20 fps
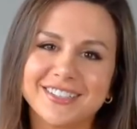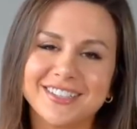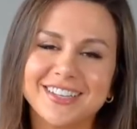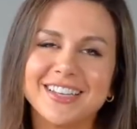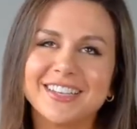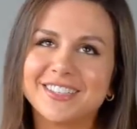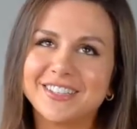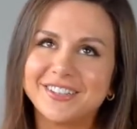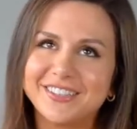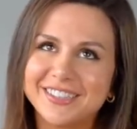
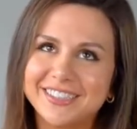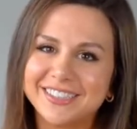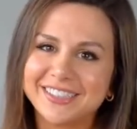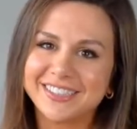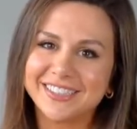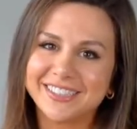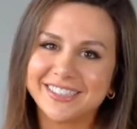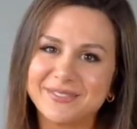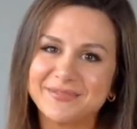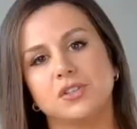It's all good,
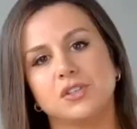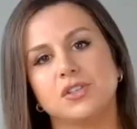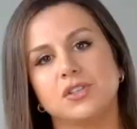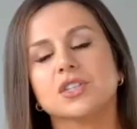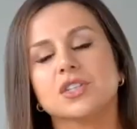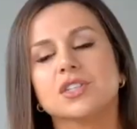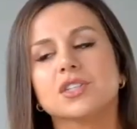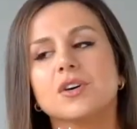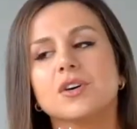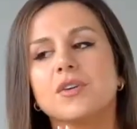girl.
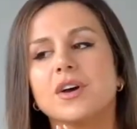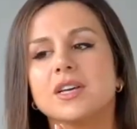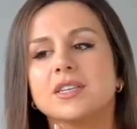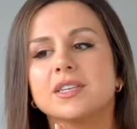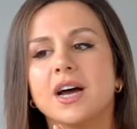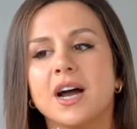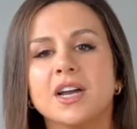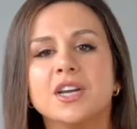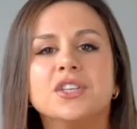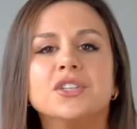Just go as
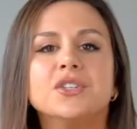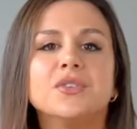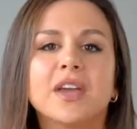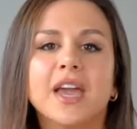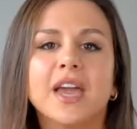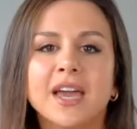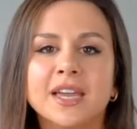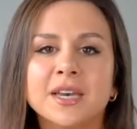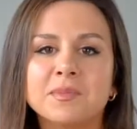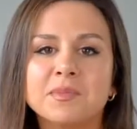high as you
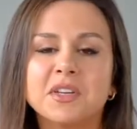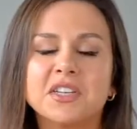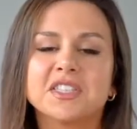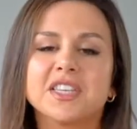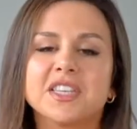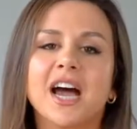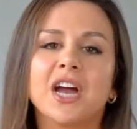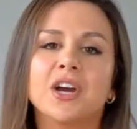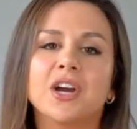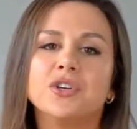can, because
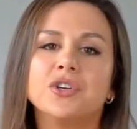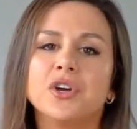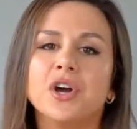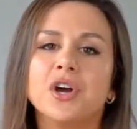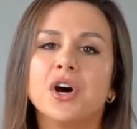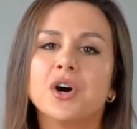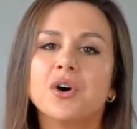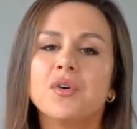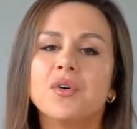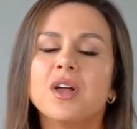the higher you
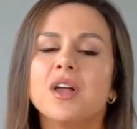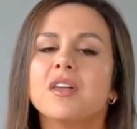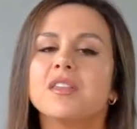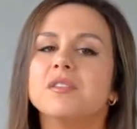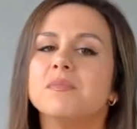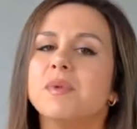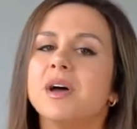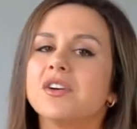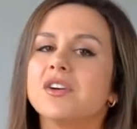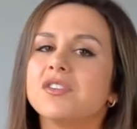go, the
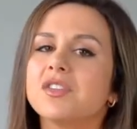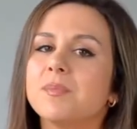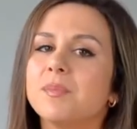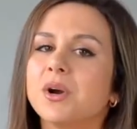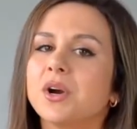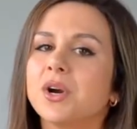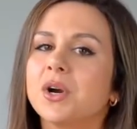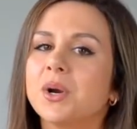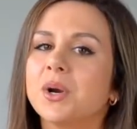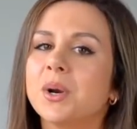better the
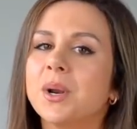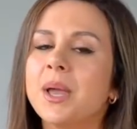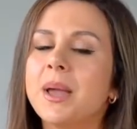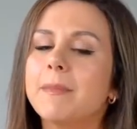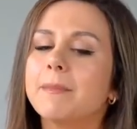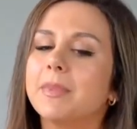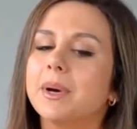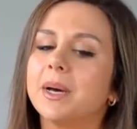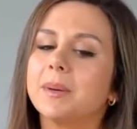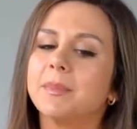burn.
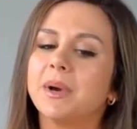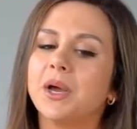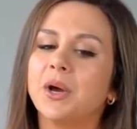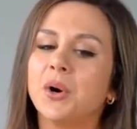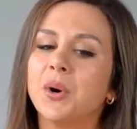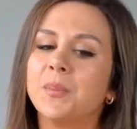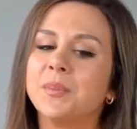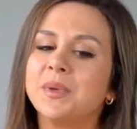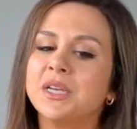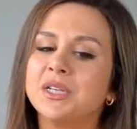But by
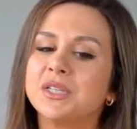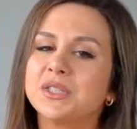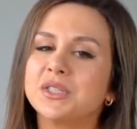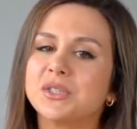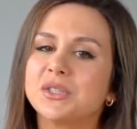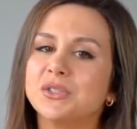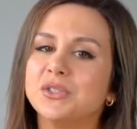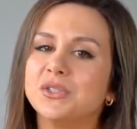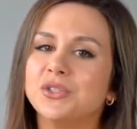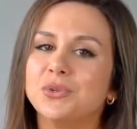all means,
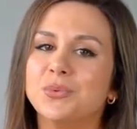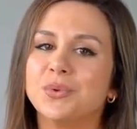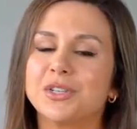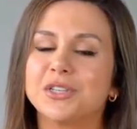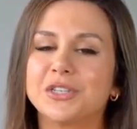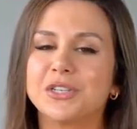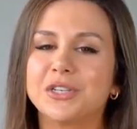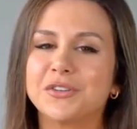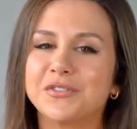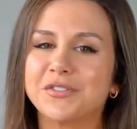do
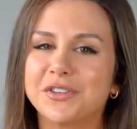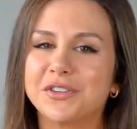what's good for